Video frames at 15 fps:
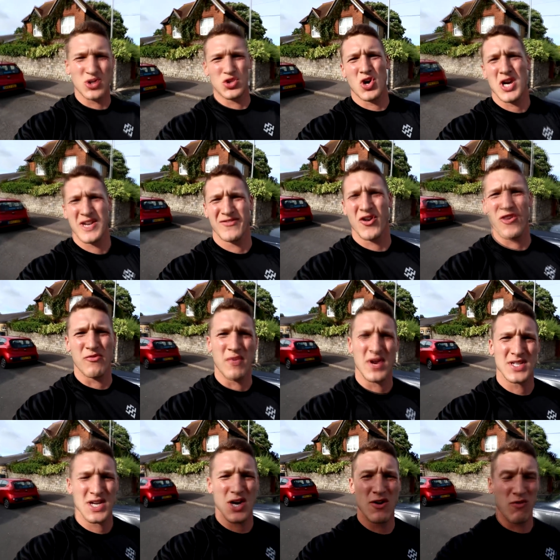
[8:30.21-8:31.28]
Tried to vote for
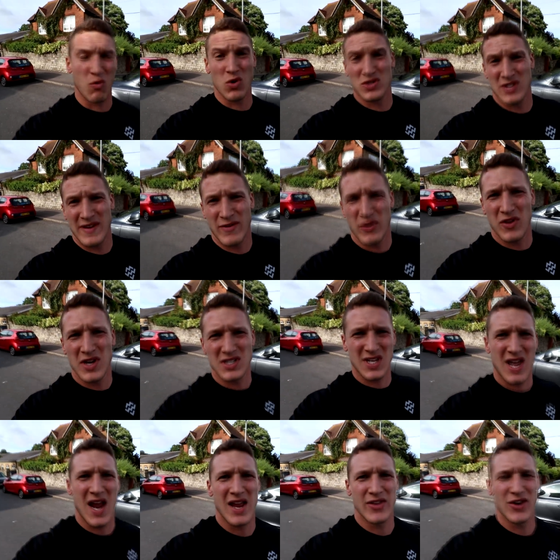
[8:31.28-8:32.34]
myself, wasn't even on the list
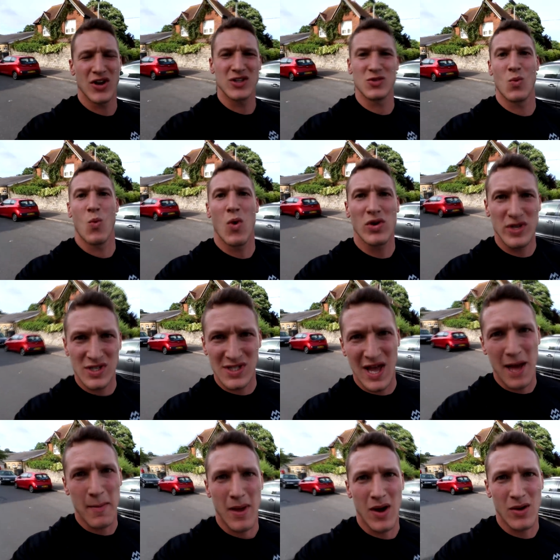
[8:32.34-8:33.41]
of candidates. What is
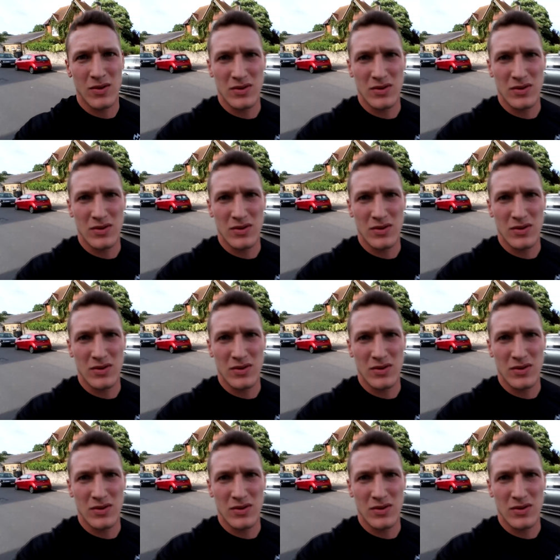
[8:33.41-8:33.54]
that about?